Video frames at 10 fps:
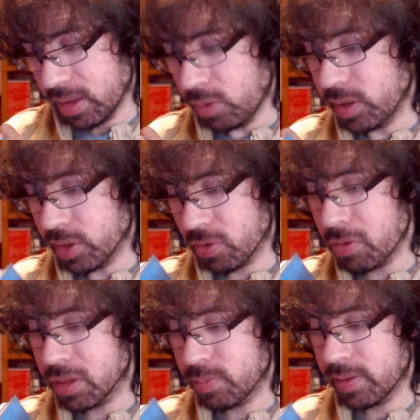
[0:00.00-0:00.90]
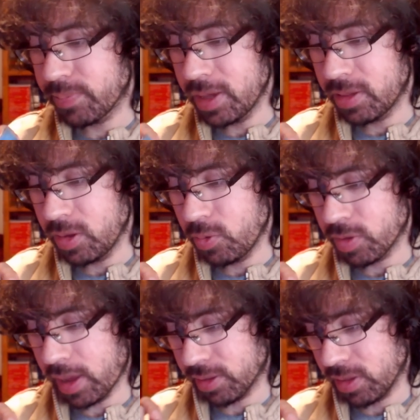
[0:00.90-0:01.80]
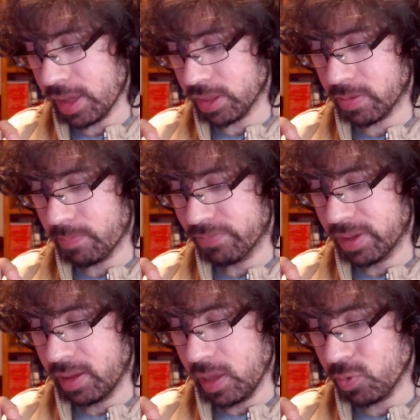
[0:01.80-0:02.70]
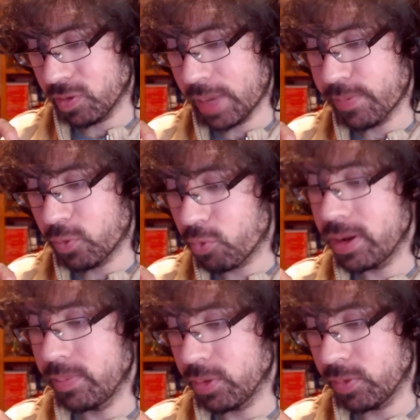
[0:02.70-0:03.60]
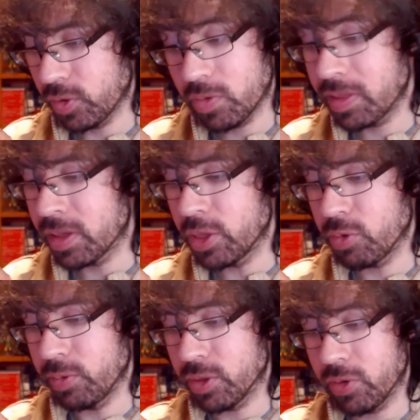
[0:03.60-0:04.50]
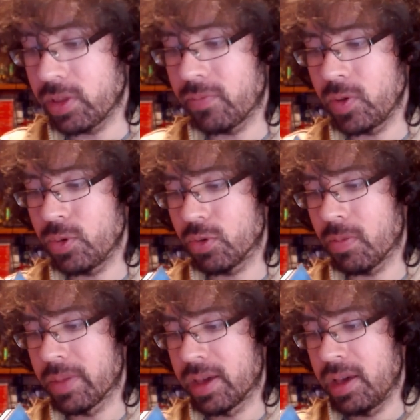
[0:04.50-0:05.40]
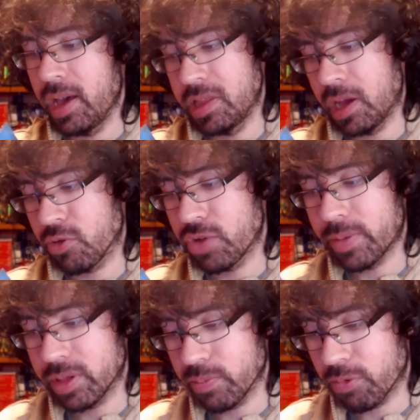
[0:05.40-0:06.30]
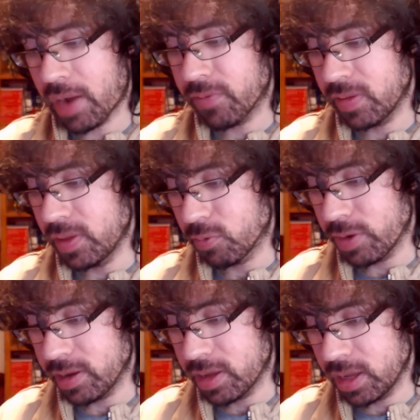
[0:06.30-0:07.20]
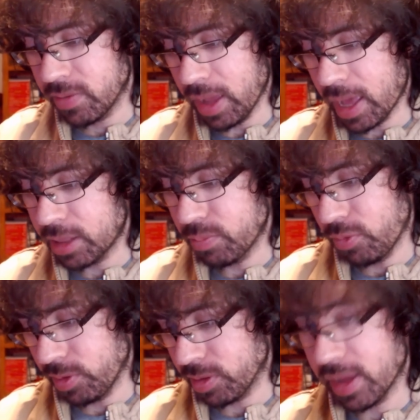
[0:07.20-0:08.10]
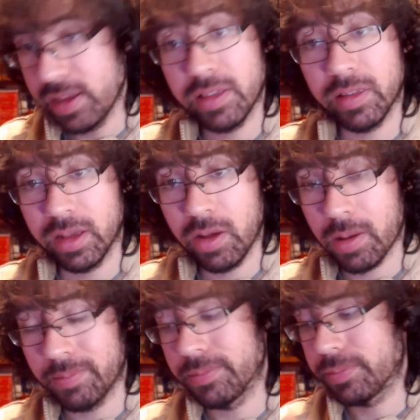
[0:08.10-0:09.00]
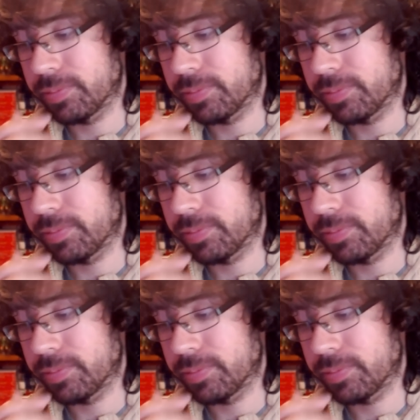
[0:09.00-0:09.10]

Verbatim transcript: That only a certain subset of PC users accessed. It was a time of dreams, when the turn of the century was still in the future, and Nostradamus' prophecy of the great king of Angolmois had yet to come.